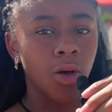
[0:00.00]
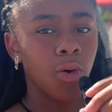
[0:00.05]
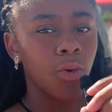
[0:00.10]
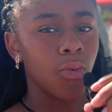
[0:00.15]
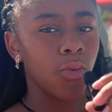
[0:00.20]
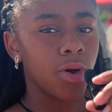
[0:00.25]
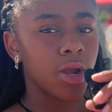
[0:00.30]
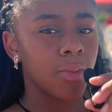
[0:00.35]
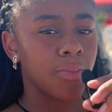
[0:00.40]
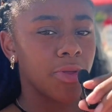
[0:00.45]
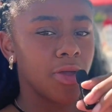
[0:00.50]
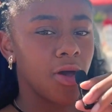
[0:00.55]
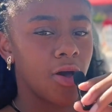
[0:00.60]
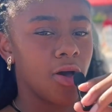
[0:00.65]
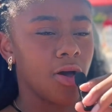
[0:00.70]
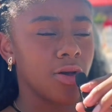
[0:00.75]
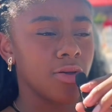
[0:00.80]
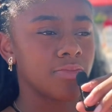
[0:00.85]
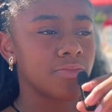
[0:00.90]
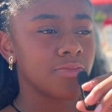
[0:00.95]
What up,
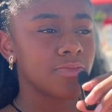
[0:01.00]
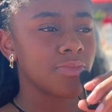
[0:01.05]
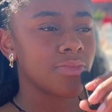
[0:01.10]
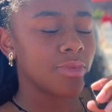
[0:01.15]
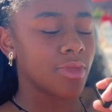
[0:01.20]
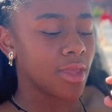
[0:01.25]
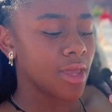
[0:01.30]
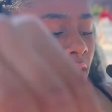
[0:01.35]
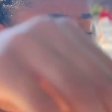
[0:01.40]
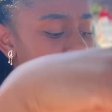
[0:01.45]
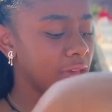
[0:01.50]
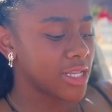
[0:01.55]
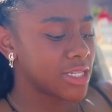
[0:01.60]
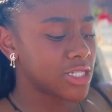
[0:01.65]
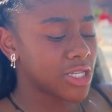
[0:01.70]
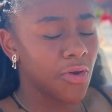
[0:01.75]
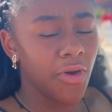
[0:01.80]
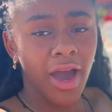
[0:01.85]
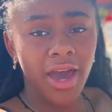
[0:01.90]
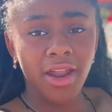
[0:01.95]
y'all? It's
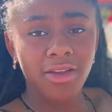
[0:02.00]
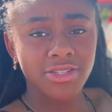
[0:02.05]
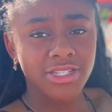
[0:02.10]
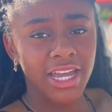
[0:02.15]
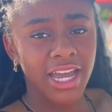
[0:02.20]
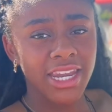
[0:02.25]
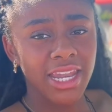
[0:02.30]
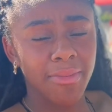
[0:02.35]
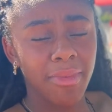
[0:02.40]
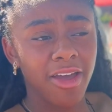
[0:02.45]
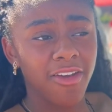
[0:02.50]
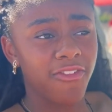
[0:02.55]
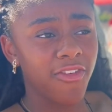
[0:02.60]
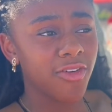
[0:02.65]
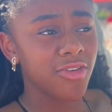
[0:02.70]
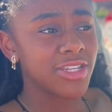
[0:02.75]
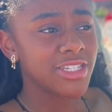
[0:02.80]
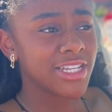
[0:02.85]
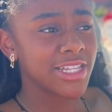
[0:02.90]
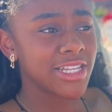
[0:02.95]
so hot outside that my
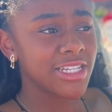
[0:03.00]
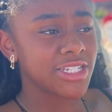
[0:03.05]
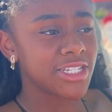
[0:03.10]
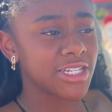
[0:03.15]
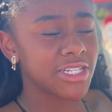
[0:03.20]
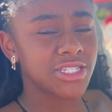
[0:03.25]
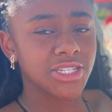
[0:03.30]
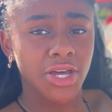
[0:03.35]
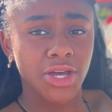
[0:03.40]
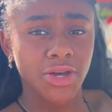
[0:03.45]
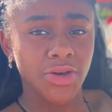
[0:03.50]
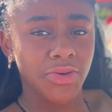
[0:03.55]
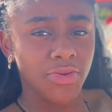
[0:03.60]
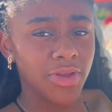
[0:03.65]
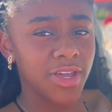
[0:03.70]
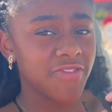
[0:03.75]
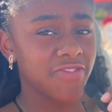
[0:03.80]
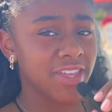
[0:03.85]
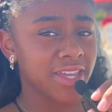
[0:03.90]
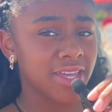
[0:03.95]
phone is glitching. So
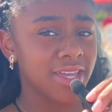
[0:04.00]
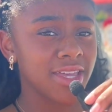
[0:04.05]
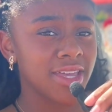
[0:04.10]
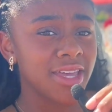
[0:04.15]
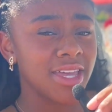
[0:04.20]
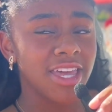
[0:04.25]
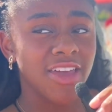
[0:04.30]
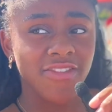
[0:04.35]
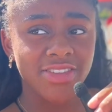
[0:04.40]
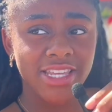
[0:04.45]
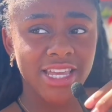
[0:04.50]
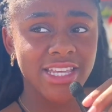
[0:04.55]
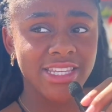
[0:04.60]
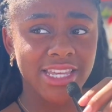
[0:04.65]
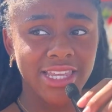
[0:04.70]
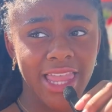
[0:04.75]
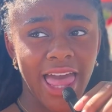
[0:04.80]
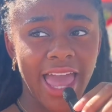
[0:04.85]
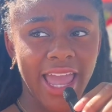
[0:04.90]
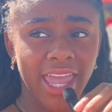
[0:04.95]
is it
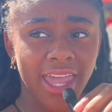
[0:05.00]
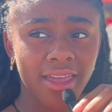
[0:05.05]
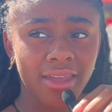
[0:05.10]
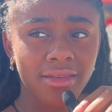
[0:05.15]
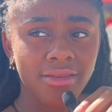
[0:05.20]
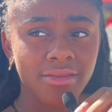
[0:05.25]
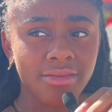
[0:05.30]
lagging?